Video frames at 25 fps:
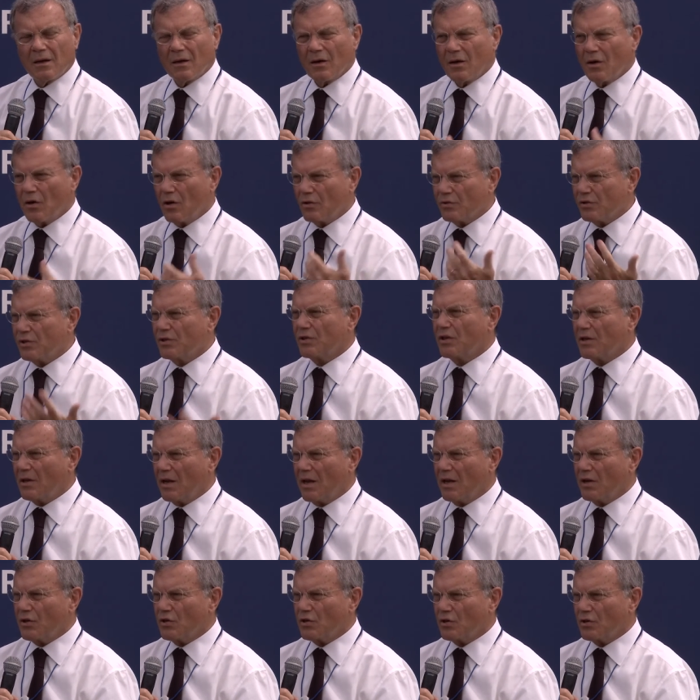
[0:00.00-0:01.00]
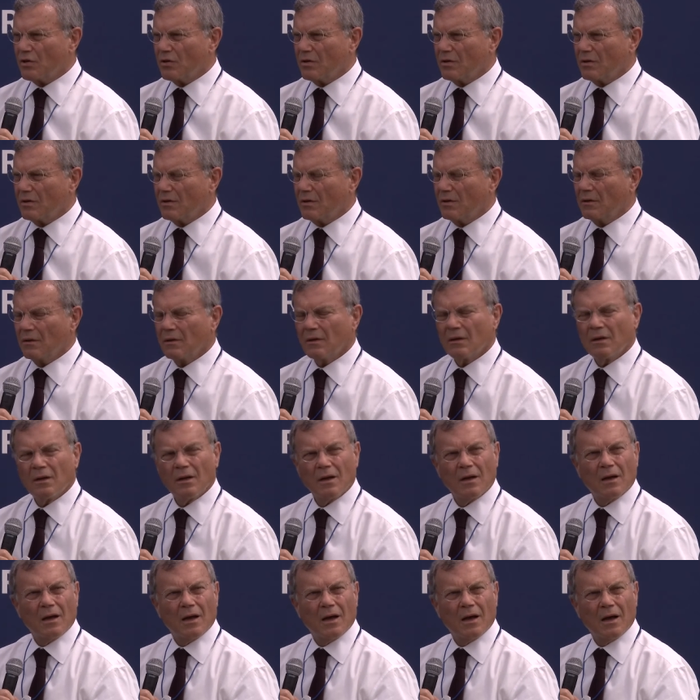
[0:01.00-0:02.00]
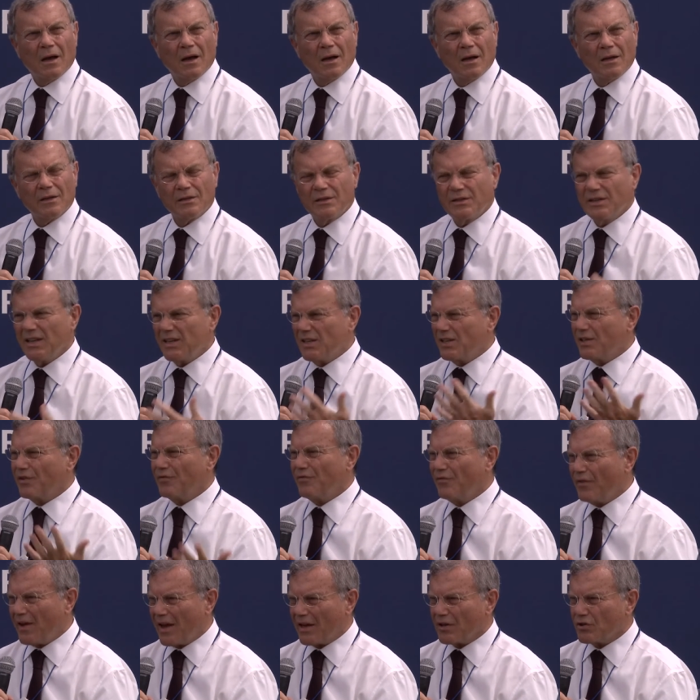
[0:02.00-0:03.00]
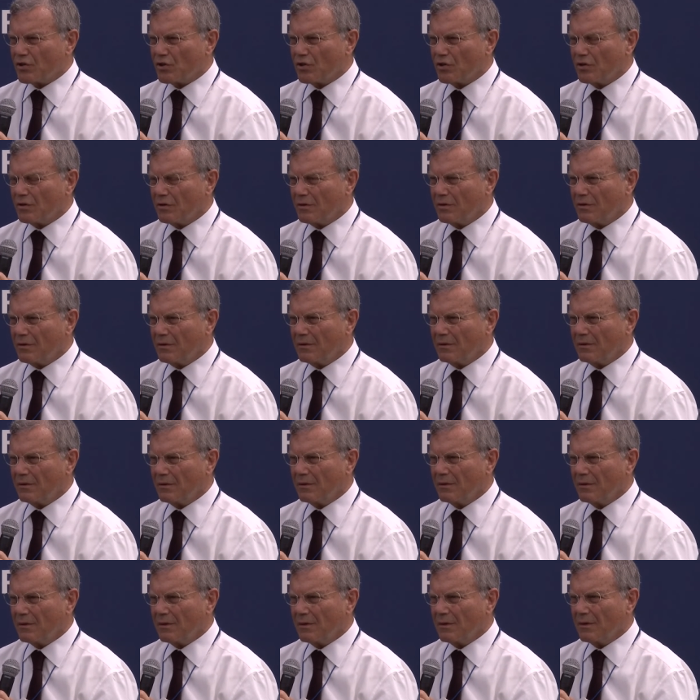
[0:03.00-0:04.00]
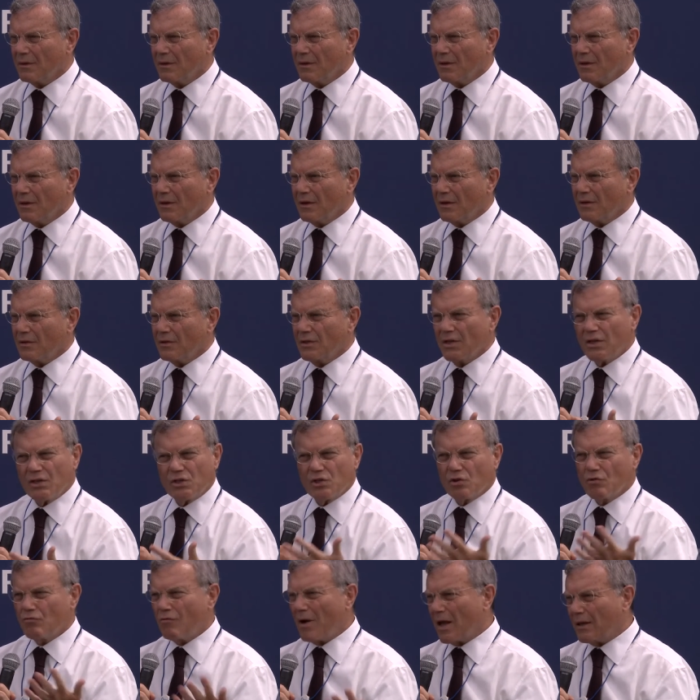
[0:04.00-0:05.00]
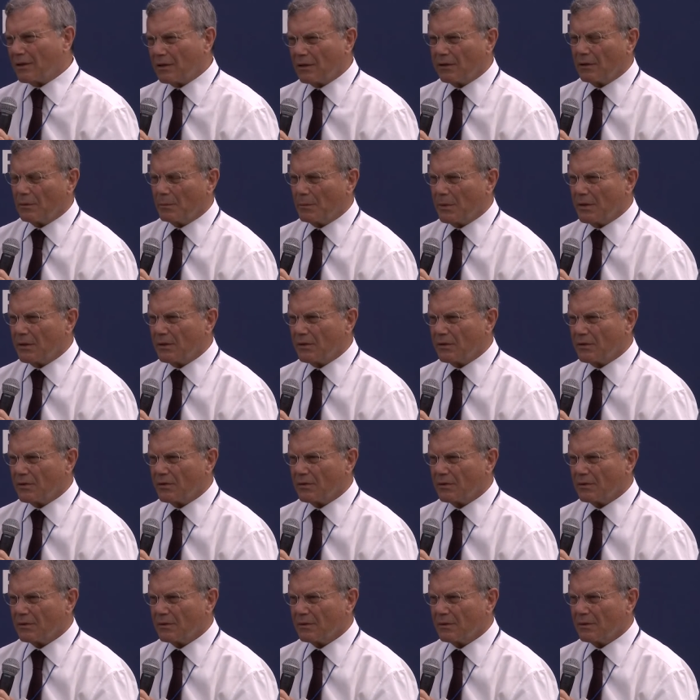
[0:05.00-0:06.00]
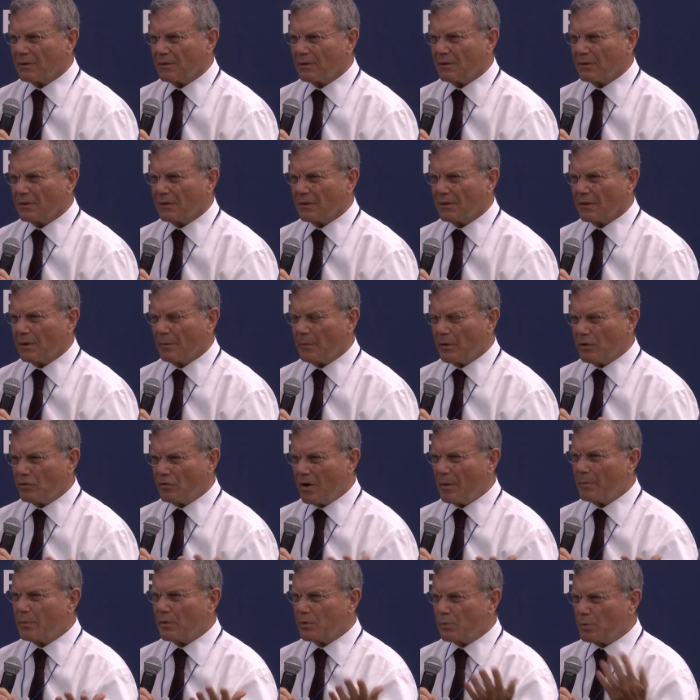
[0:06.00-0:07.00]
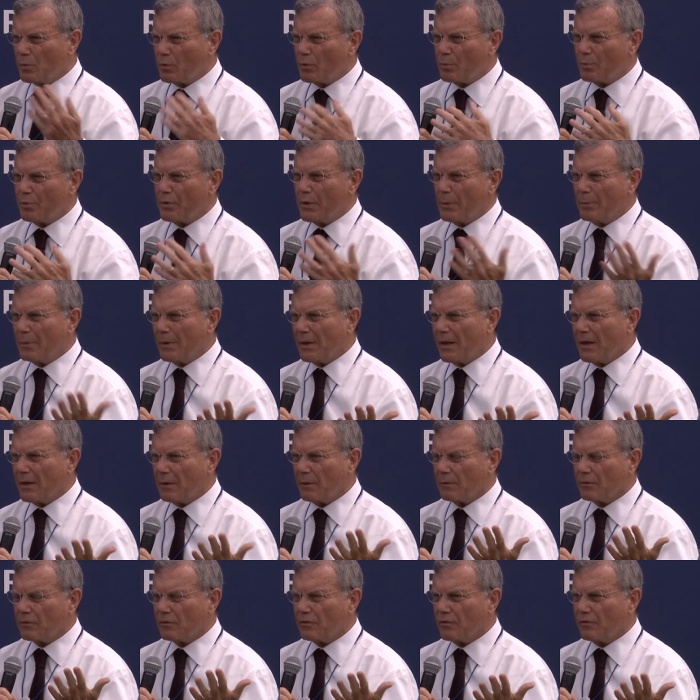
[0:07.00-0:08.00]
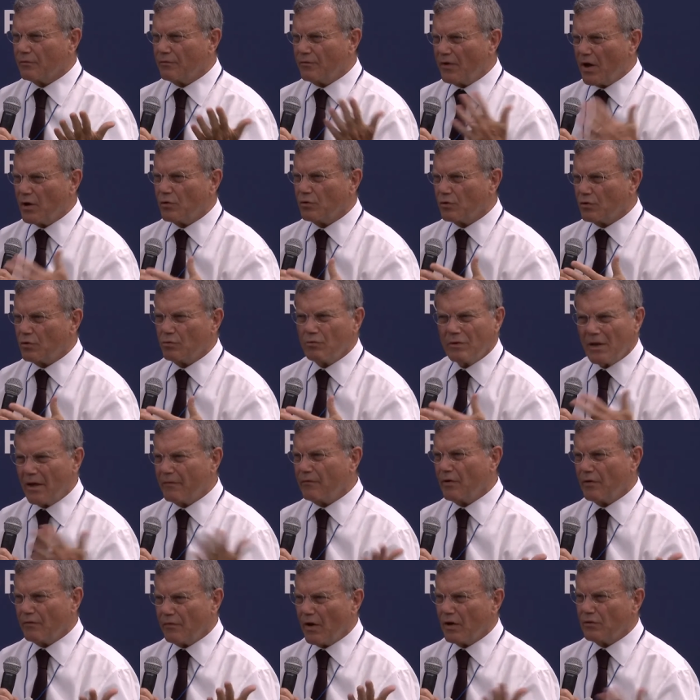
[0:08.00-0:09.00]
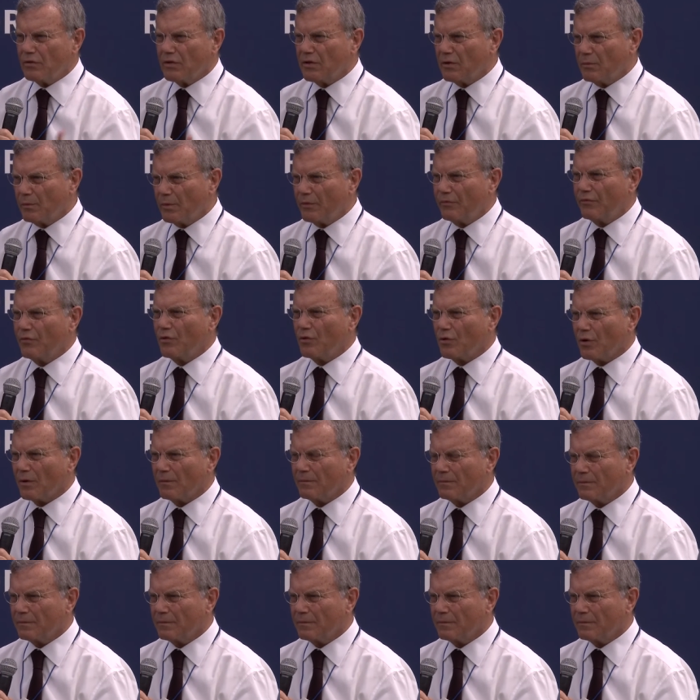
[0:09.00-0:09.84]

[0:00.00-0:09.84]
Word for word: consternation, disaffection, disgruntlement. I mean, Trump has brought people out to vote who never voted before.